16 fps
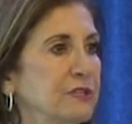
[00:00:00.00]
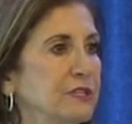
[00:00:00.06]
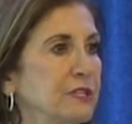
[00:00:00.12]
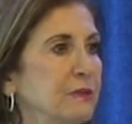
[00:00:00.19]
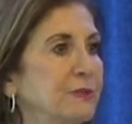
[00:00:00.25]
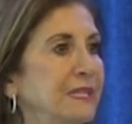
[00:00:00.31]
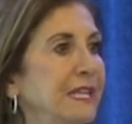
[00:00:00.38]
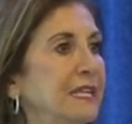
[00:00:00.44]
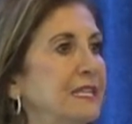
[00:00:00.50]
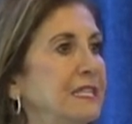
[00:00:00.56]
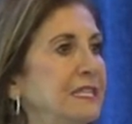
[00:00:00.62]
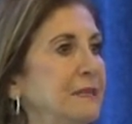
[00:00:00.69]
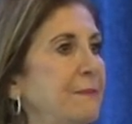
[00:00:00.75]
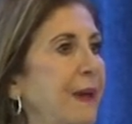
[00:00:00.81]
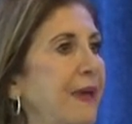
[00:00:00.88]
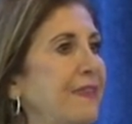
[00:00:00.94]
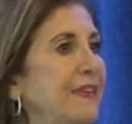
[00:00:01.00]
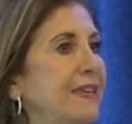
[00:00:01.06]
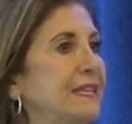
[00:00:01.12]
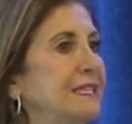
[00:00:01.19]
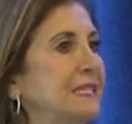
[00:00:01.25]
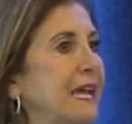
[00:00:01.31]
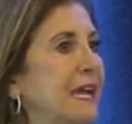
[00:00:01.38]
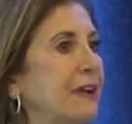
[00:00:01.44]
So tenancy by the
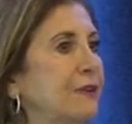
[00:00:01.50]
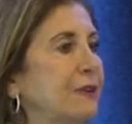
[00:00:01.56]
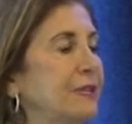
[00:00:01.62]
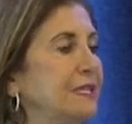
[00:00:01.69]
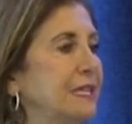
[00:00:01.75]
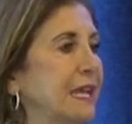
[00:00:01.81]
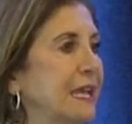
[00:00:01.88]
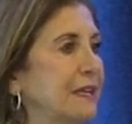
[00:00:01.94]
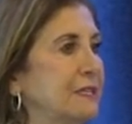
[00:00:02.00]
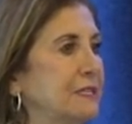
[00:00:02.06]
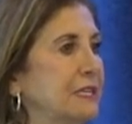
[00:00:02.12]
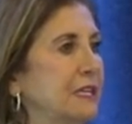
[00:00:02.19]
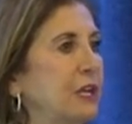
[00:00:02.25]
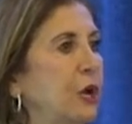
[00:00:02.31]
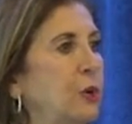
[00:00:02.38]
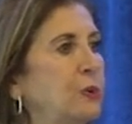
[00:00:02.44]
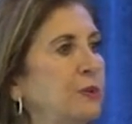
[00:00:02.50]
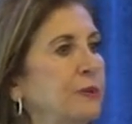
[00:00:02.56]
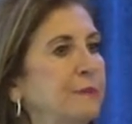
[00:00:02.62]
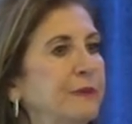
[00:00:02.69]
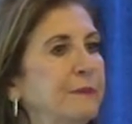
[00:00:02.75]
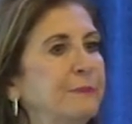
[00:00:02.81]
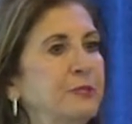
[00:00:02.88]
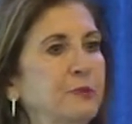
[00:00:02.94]
entireties accounts can only
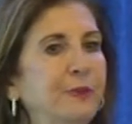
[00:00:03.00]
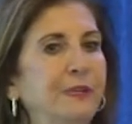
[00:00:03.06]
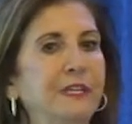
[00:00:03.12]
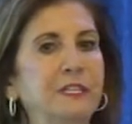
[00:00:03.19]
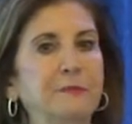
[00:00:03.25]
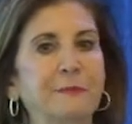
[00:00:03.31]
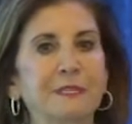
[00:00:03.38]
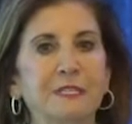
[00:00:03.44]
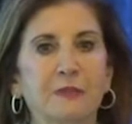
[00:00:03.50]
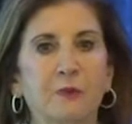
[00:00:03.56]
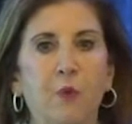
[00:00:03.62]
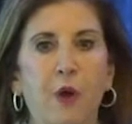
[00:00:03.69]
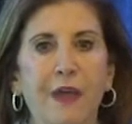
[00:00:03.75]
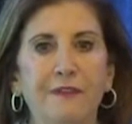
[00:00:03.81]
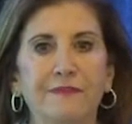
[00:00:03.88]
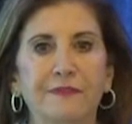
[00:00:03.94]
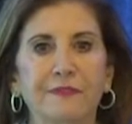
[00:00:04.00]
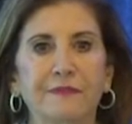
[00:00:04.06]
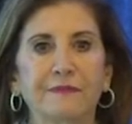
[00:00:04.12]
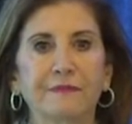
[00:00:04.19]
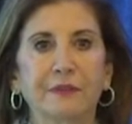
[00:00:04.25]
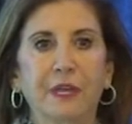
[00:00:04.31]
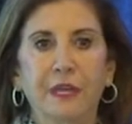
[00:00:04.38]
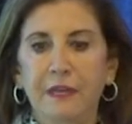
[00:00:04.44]
be between husbands and wives,
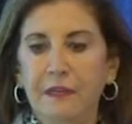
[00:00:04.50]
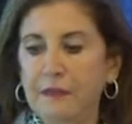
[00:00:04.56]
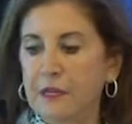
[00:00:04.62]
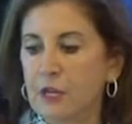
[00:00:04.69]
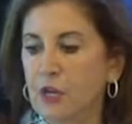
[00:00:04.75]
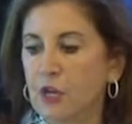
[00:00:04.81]
okay?